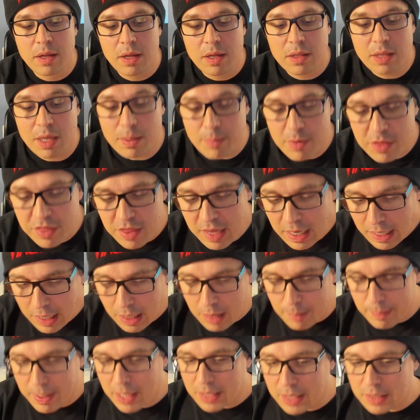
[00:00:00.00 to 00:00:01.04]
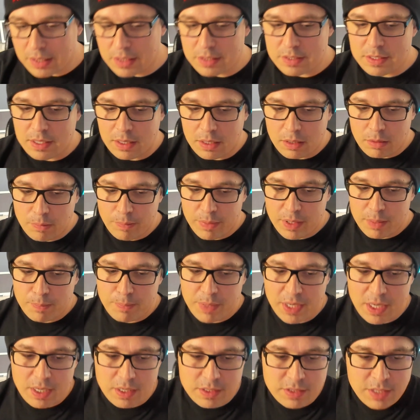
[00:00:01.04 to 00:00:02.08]
Now, I've been thinking about this a little bit
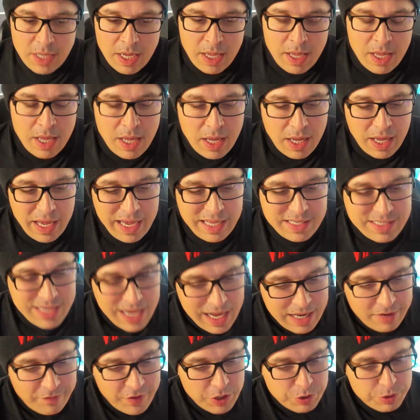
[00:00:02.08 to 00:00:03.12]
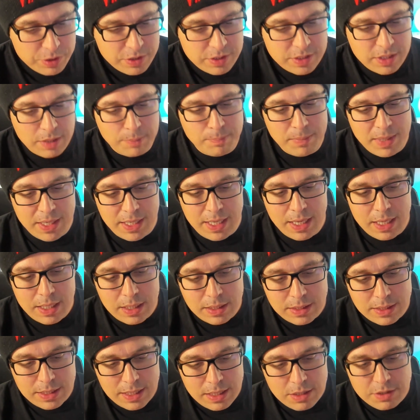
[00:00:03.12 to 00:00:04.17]
because it's kind of interesting. Miguel
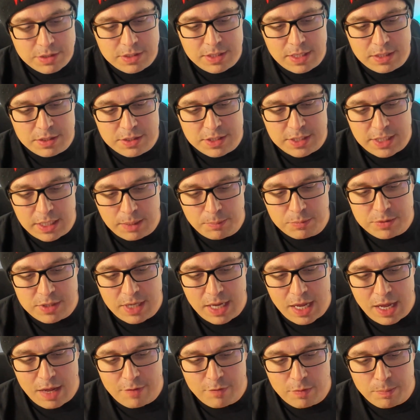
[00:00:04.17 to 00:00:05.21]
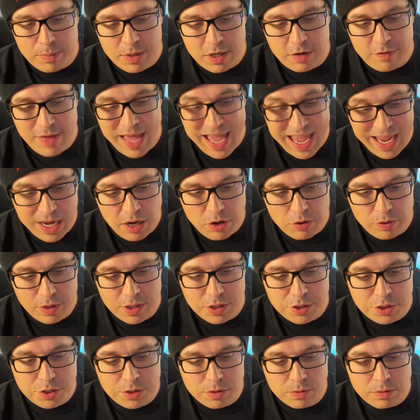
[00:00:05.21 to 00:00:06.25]
does seem to have a bit of anger
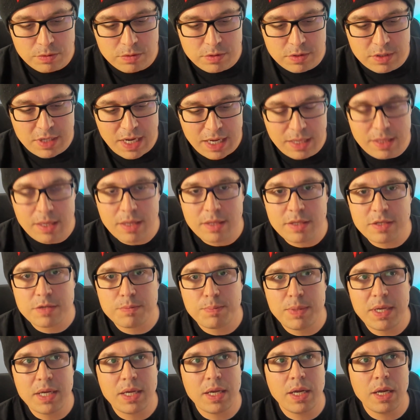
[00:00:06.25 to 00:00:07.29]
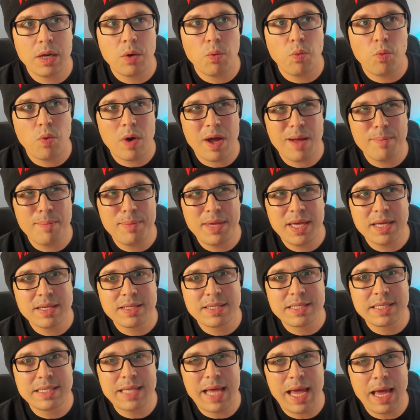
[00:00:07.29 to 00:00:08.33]
issues. Technically speaking, Robbie and
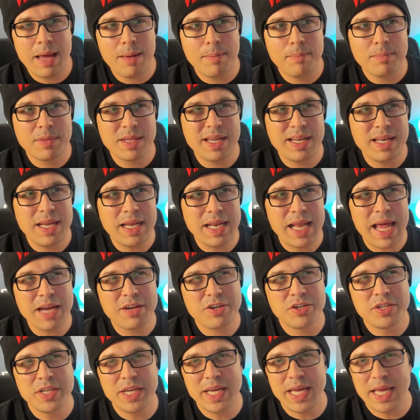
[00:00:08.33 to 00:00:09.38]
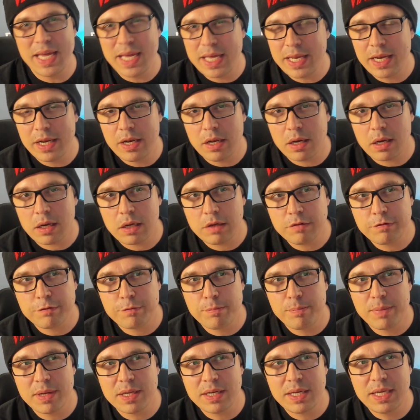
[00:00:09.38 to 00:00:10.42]
Sam, they didn't actually hit it off,
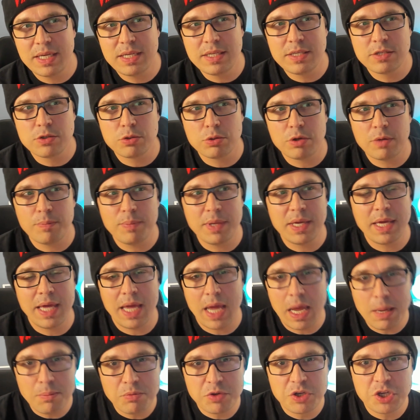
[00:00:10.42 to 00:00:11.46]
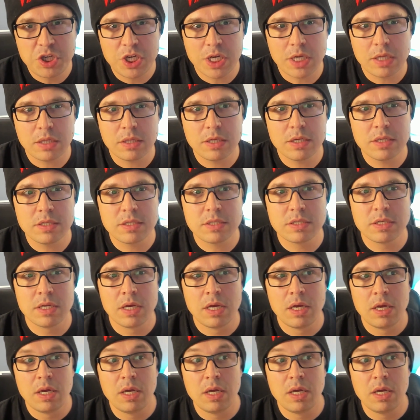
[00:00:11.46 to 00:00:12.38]
but he sort of became jealous.